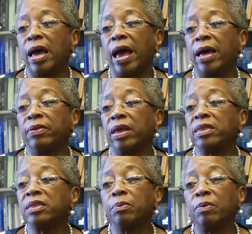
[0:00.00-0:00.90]
And
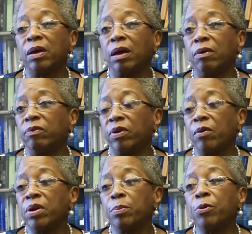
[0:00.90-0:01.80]
that's a
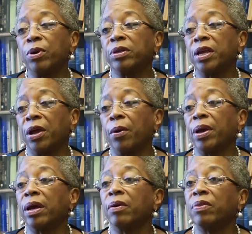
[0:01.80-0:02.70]
very important
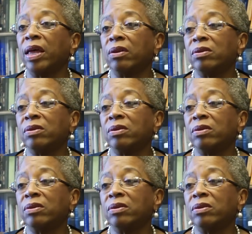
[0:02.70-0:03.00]
area that